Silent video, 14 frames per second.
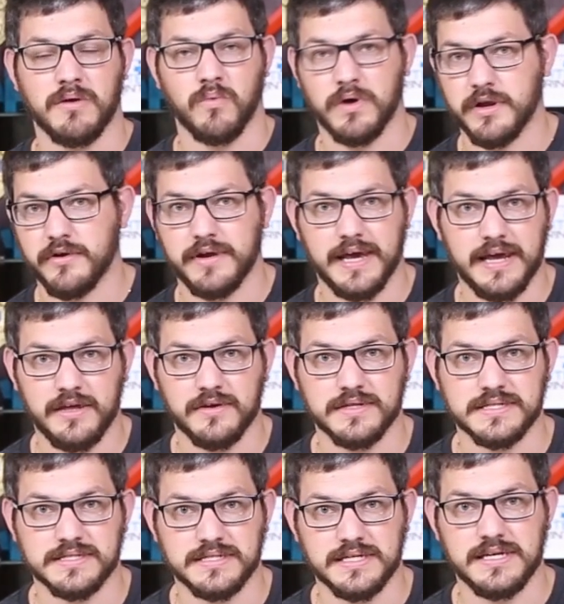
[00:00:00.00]
180 on
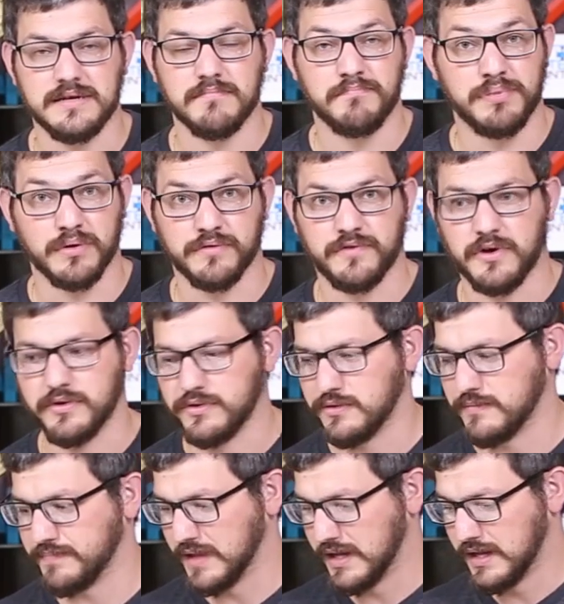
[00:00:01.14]
the Z build
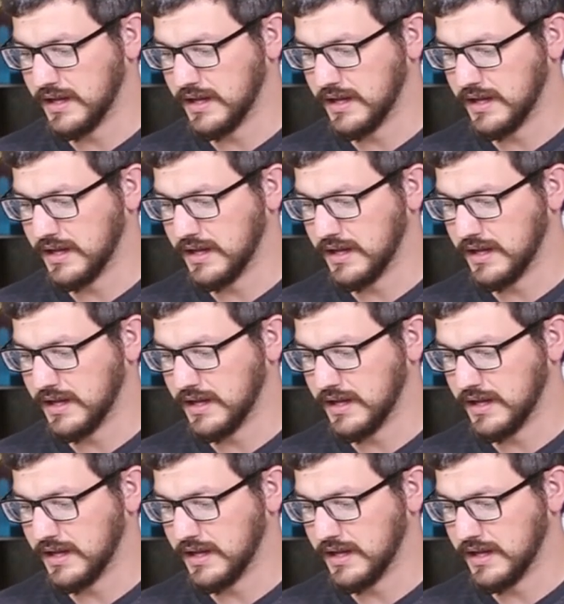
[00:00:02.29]
volume.